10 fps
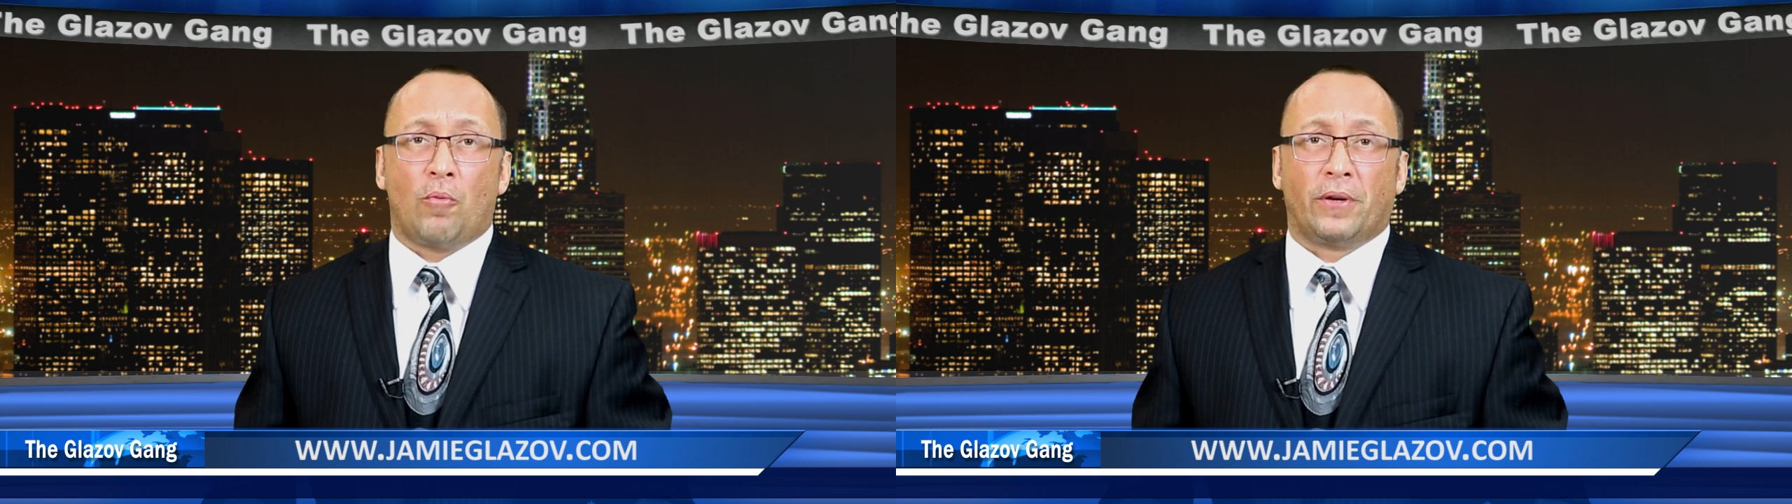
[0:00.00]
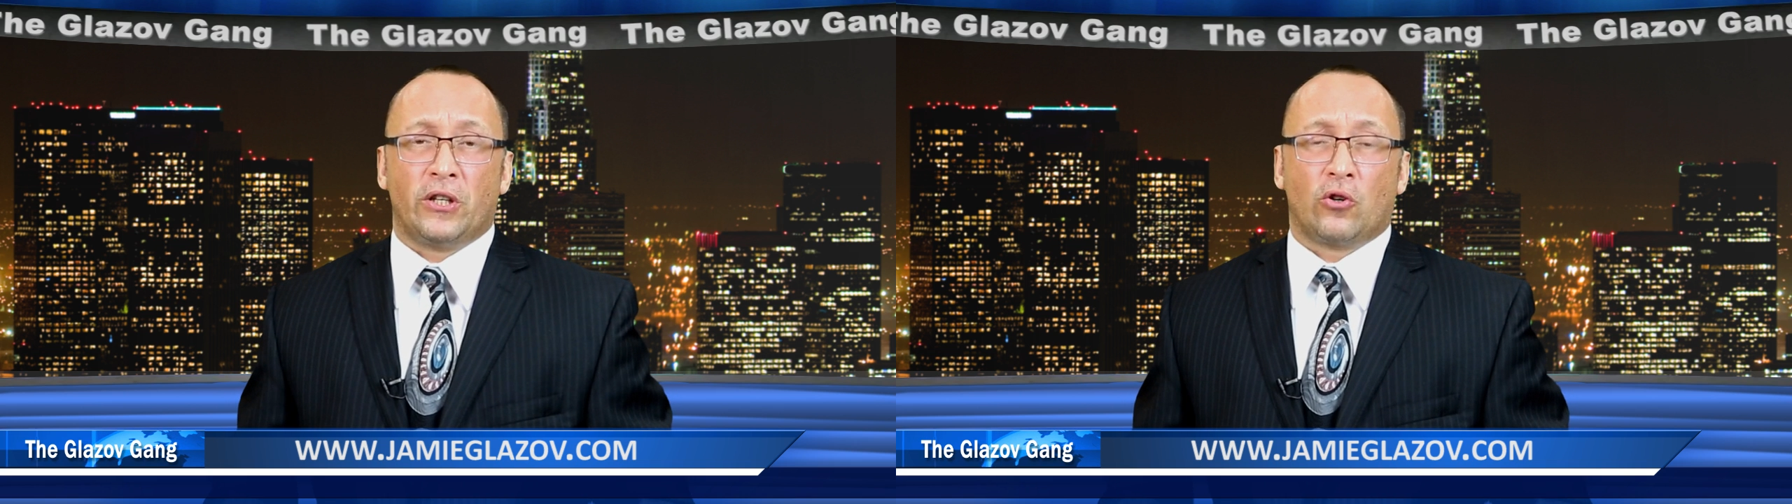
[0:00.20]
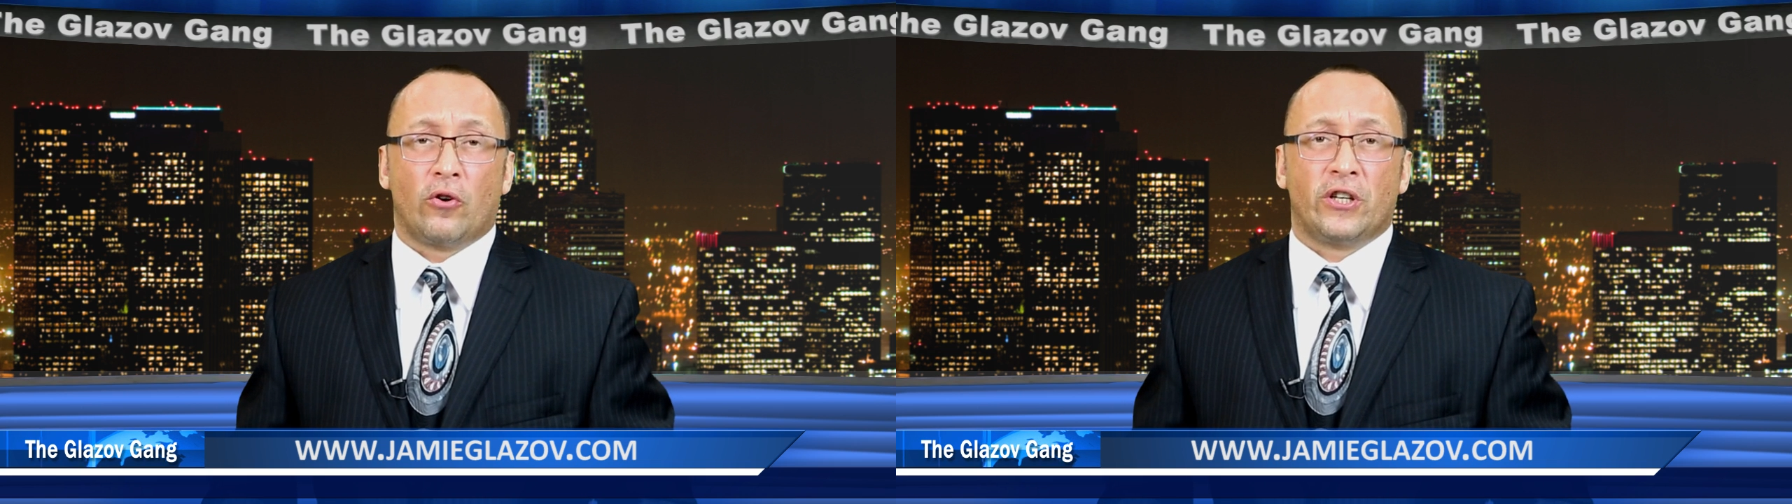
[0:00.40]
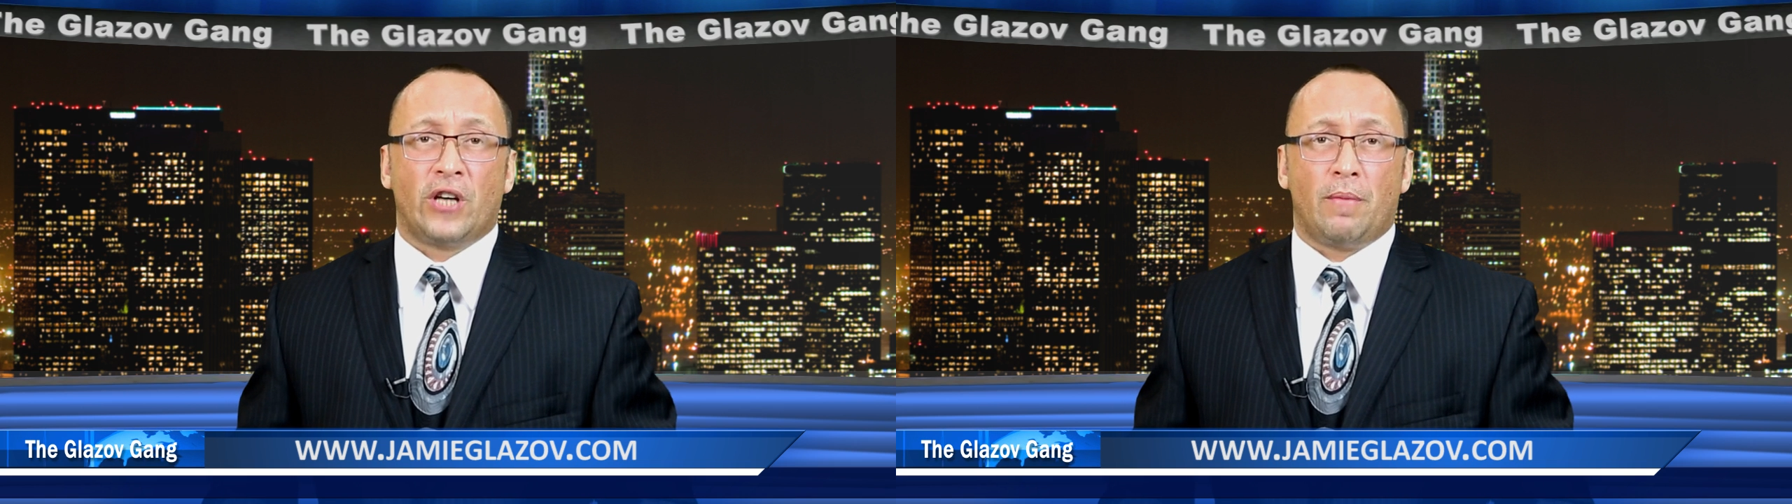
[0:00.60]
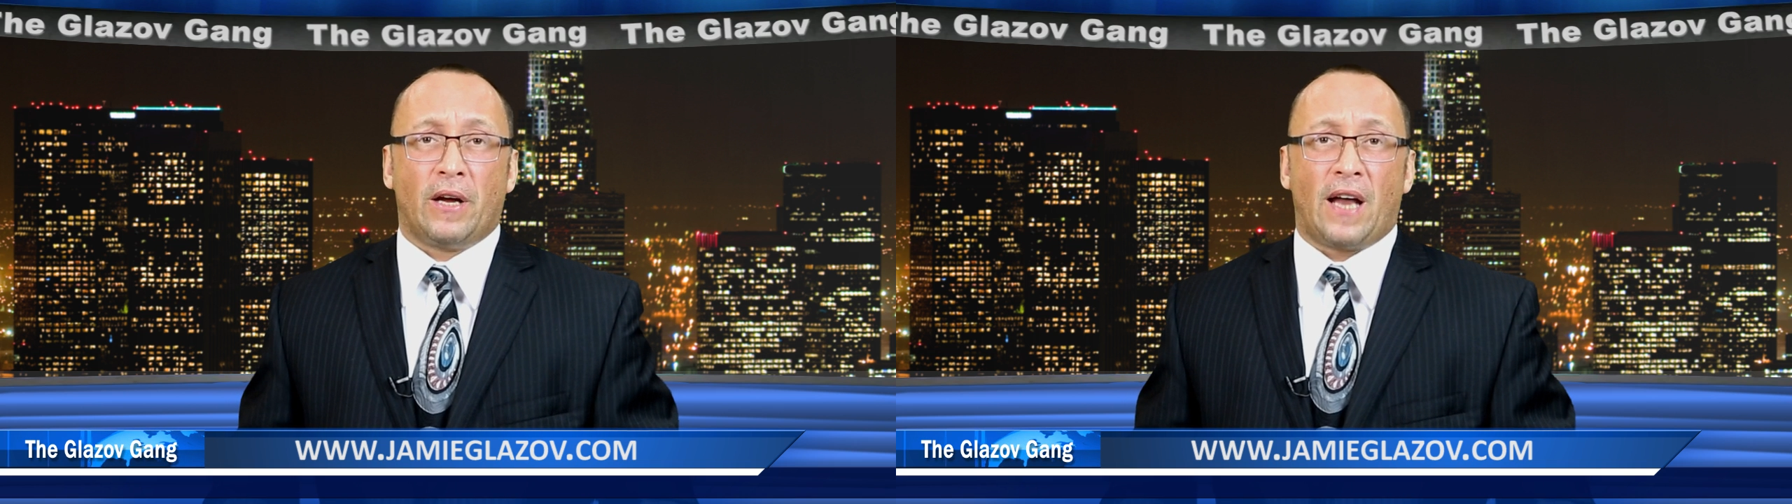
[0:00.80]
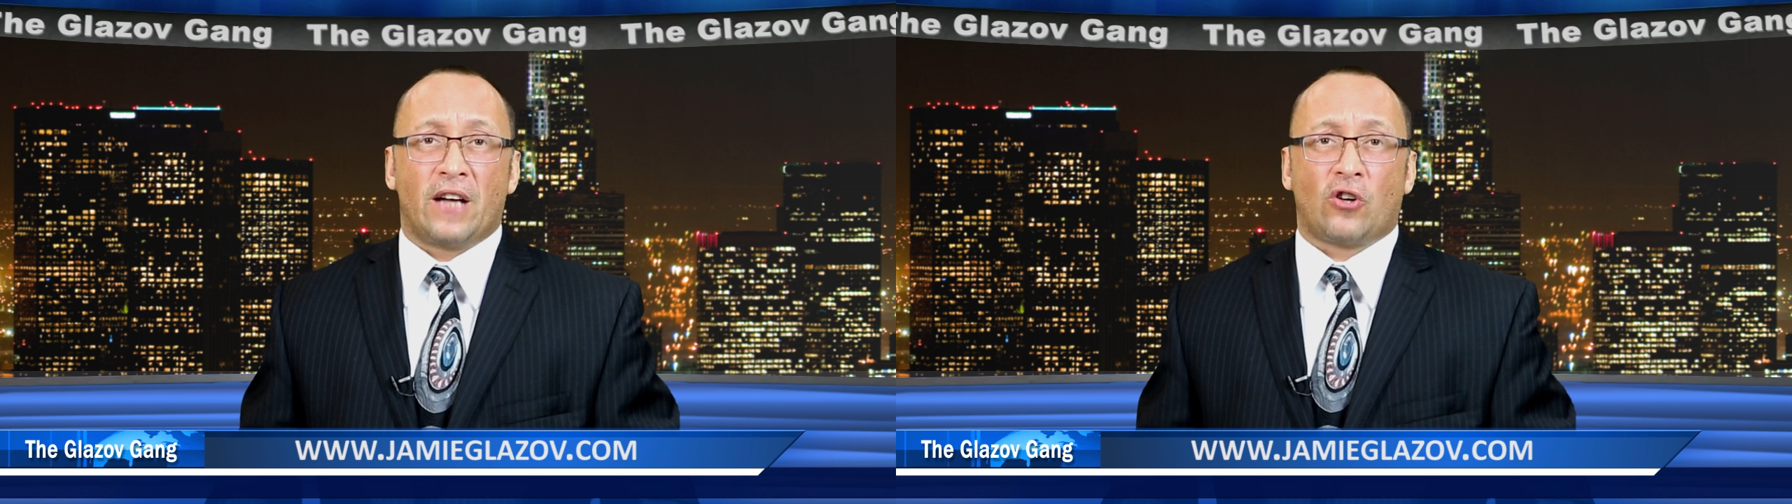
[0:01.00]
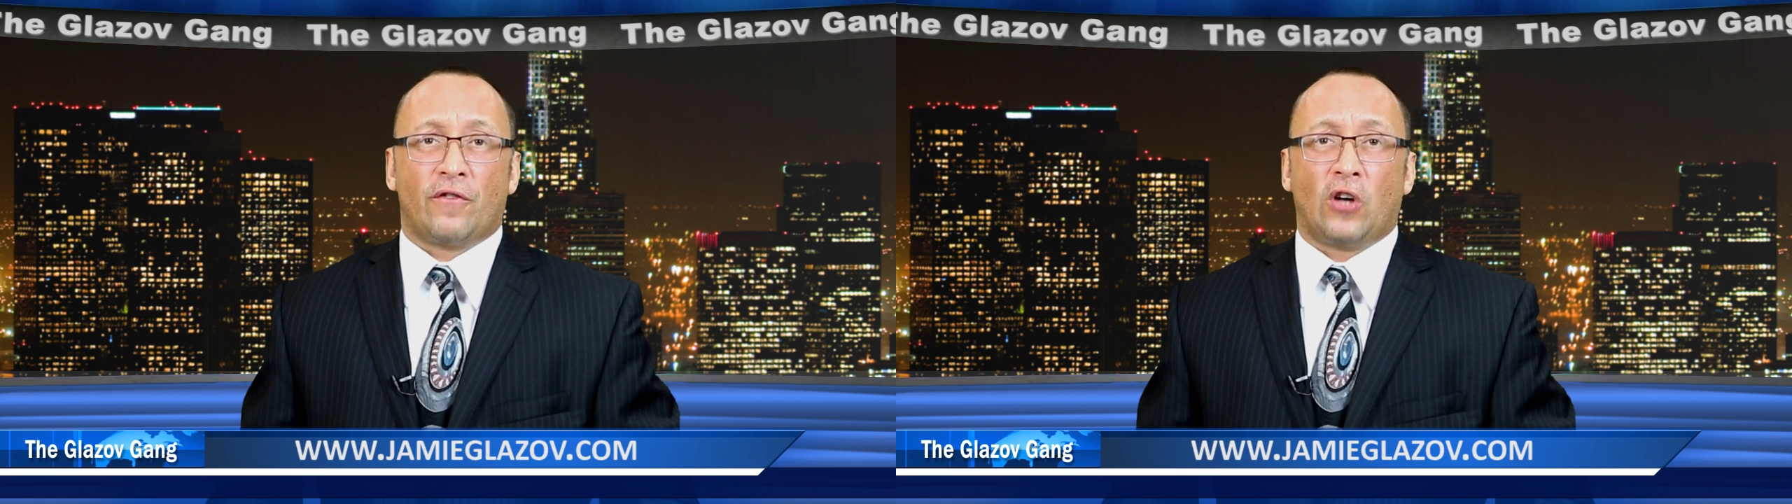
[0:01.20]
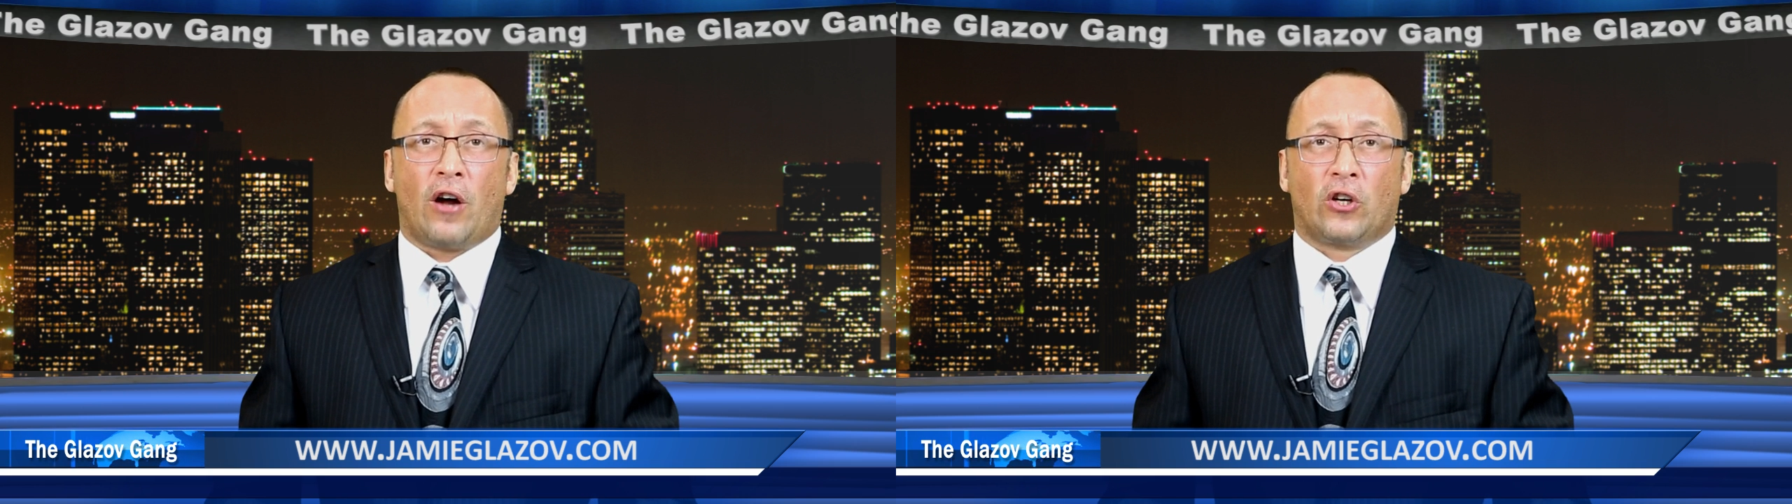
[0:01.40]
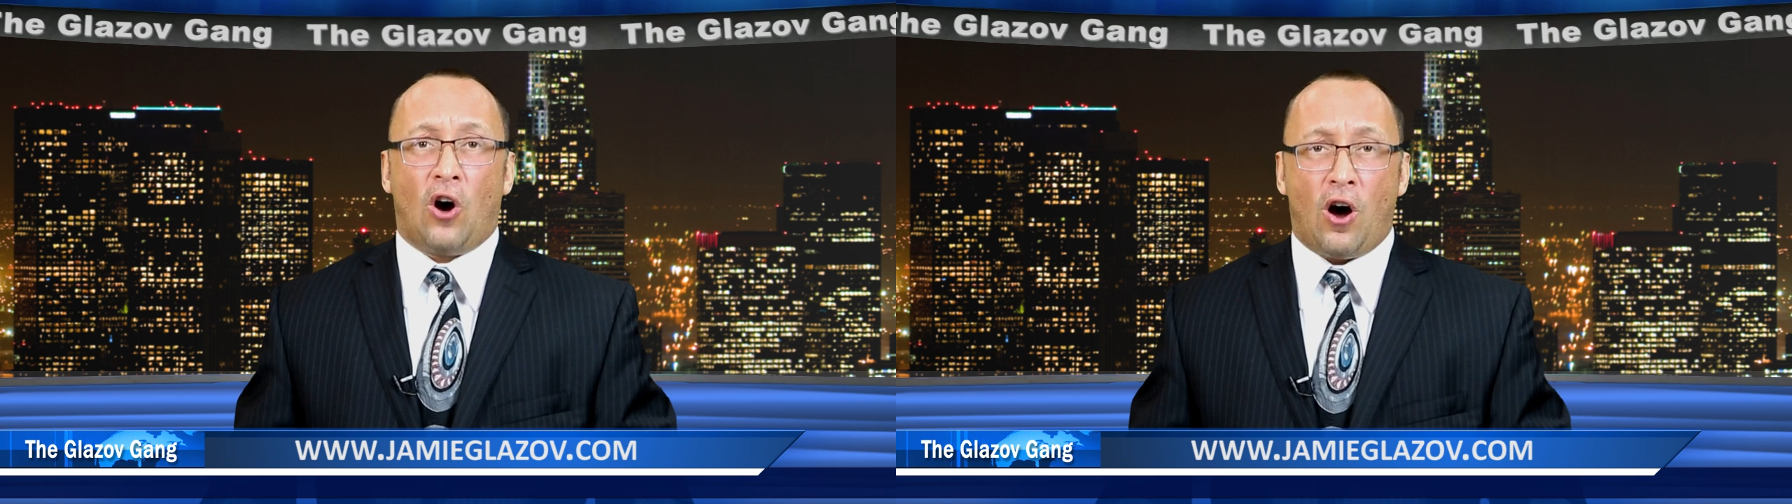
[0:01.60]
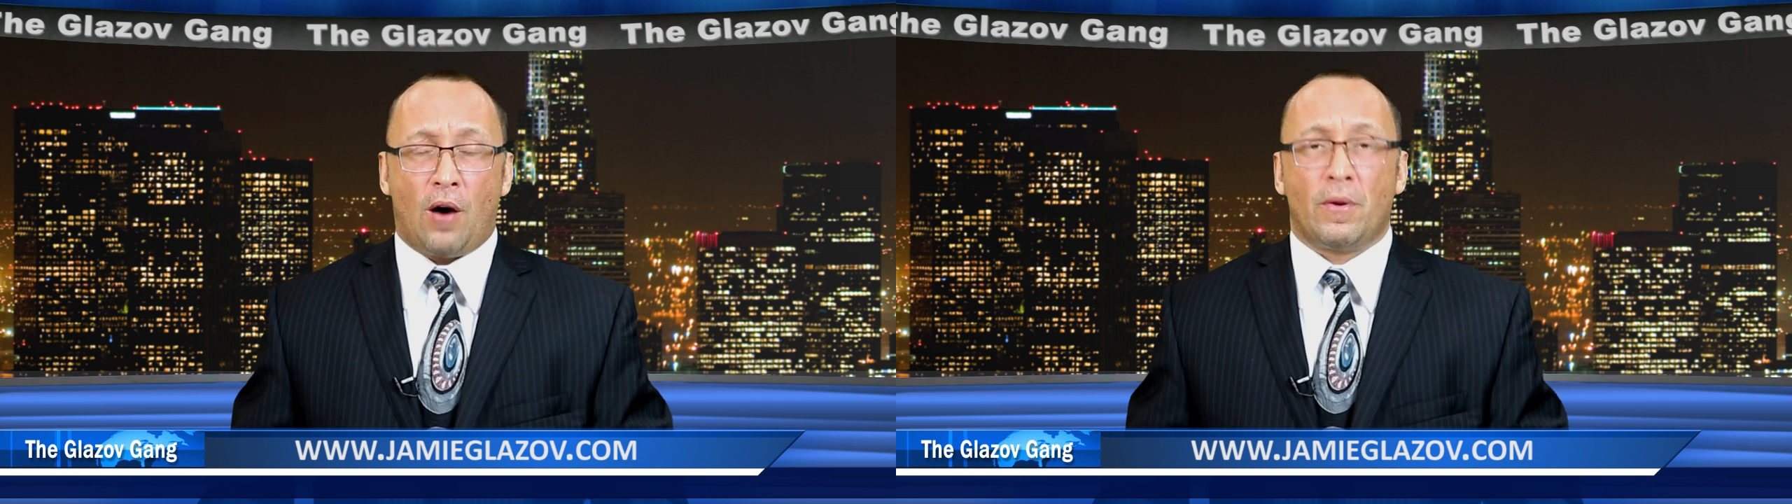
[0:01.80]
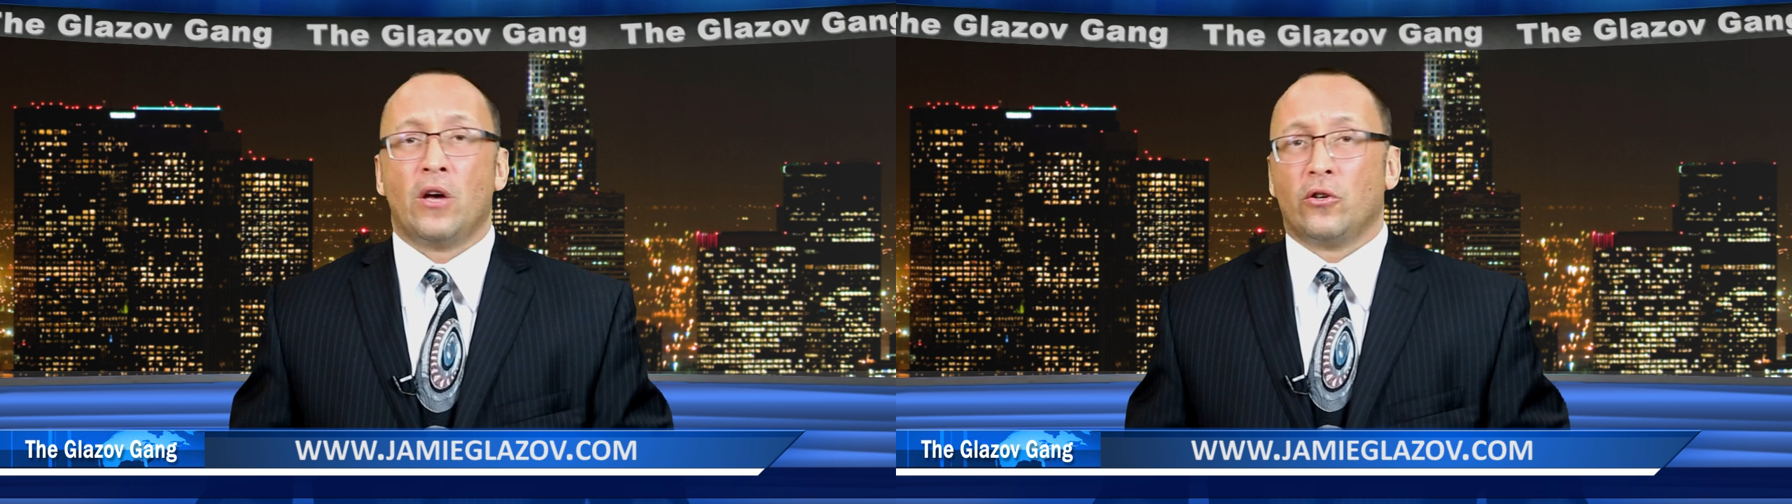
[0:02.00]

Please go to jamieglazov.com